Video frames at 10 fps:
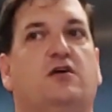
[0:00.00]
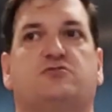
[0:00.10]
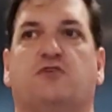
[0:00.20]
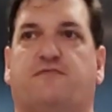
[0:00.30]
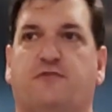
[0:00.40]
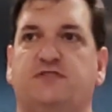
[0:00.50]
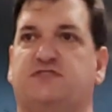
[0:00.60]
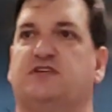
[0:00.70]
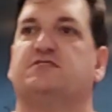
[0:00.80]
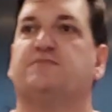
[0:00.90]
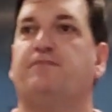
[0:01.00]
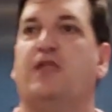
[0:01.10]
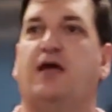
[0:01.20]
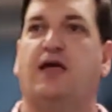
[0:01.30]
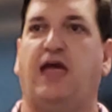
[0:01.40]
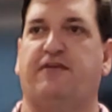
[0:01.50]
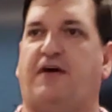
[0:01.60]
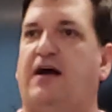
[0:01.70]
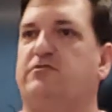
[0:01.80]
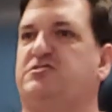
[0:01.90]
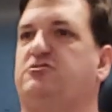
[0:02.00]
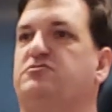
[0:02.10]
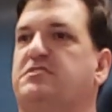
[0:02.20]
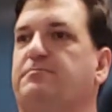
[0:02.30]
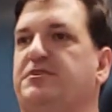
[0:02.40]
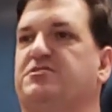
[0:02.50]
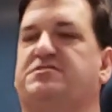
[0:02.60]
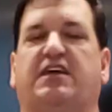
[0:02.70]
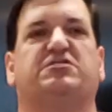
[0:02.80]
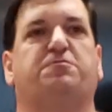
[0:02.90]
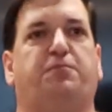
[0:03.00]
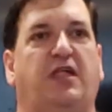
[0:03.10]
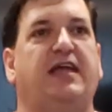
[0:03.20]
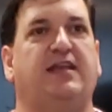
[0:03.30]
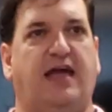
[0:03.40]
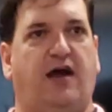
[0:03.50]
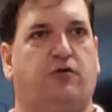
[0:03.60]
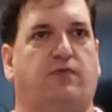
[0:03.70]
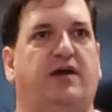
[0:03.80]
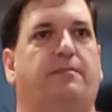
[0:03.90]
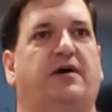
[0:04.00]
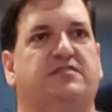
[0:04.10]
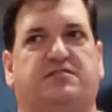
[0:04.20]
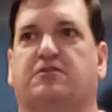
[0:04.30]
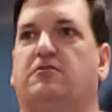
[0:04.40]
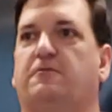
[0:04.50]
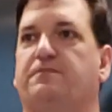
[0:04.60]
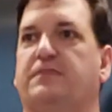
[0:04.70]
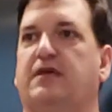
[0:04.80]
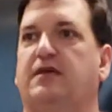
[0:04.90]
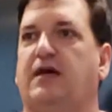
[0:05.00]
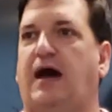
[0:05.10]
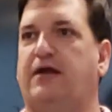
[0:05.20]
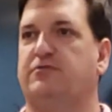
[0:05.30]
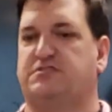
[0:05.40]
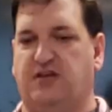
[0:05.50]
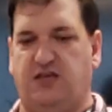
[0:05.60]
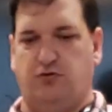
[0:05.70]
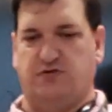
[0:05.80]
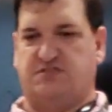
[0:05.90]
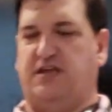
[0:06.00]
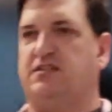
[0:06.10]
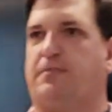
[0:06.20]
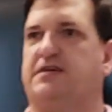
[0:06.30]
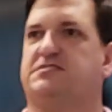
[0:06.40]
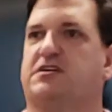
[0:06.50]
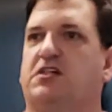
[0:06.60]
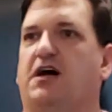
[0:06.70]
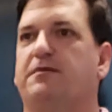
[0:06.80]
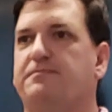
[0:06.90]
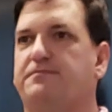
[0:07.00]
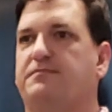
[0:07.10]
So for instance, if I was to simply just explain how to ride a bicycle, I would say you would stand the bicycle up,